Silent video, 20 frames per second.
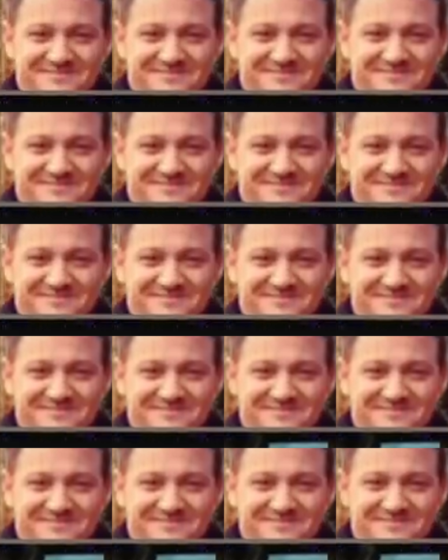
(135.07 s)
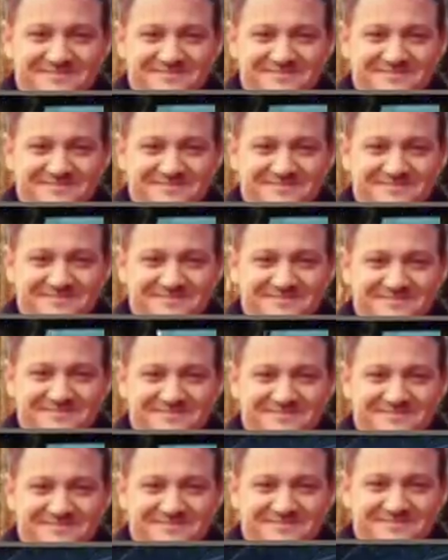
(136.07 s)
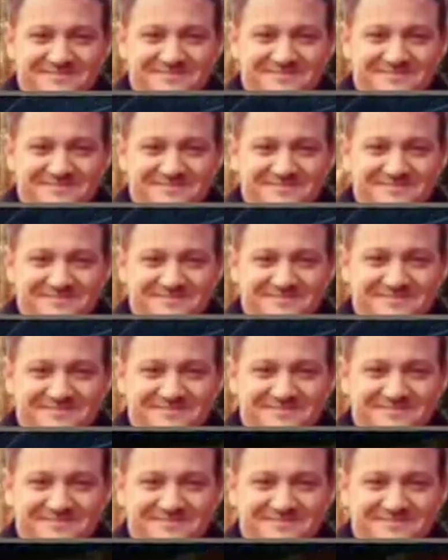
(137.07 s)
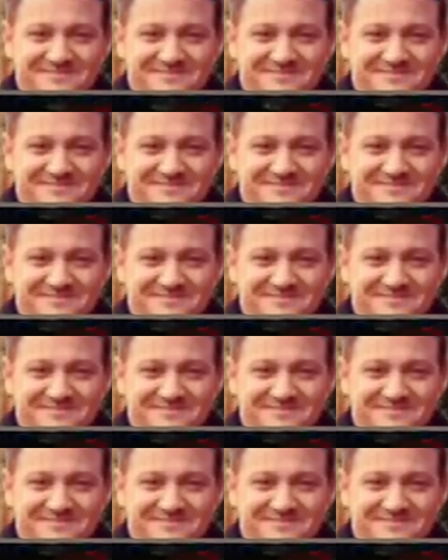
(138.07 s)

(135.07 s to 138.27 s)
The person shown says nothing.